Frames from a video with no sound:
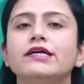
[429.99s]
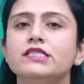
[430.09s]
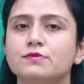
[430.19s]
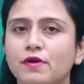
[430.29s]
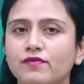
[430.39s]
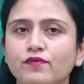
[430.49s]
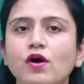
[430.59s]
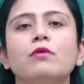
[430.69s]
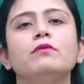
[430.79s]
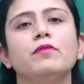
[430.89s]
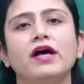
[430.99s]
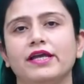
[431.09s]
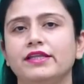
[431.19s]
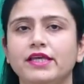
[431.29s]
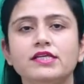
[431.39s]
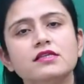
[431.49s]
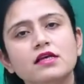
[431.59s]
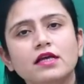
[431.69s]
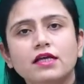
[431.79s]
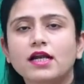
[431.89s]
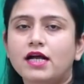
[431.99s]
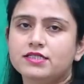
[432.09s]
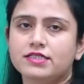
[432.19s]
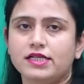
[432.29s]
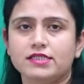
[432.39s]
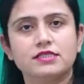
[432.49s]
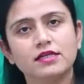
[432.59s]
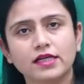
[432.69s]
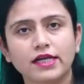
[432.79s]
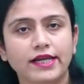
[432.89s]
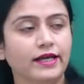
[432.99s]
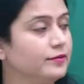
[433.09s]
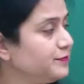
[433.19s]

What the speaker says: is performed by these guard cells. Clear?